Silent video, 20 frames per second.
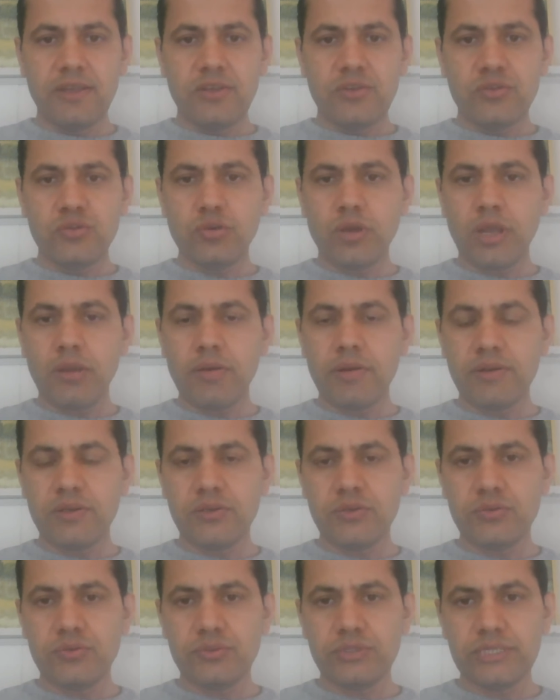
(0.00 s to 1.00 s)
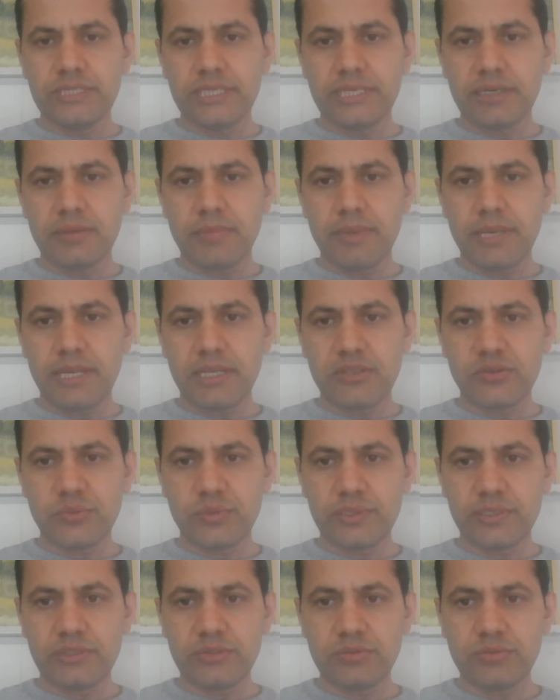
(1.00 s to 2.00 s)
So I wanted to share my
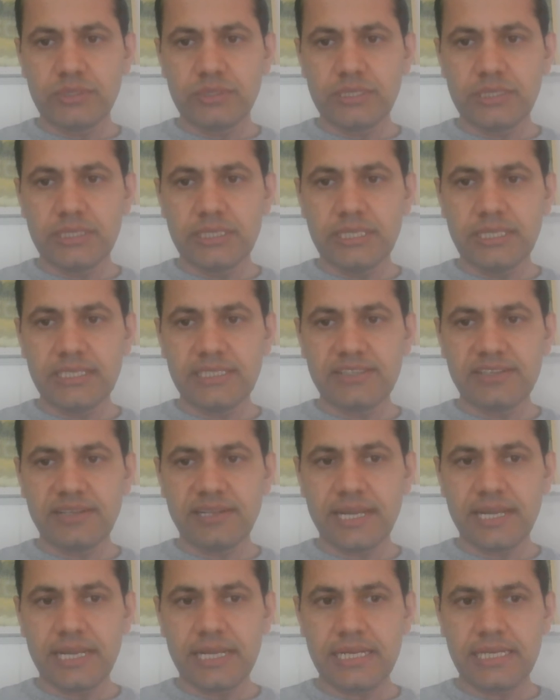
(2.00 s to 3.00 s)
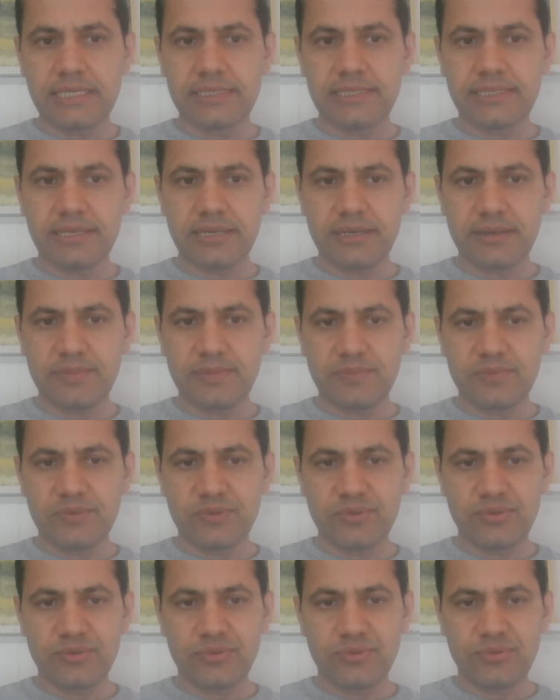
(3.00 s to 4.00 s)
experience with this online exam.
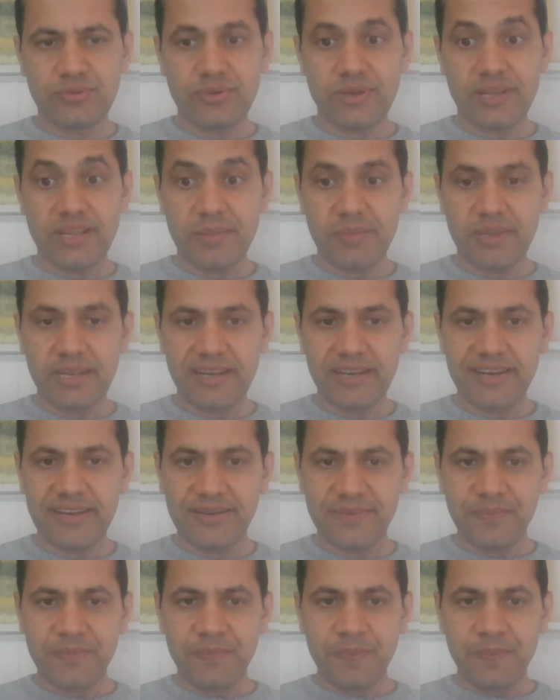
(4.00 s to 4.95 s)
So I am here.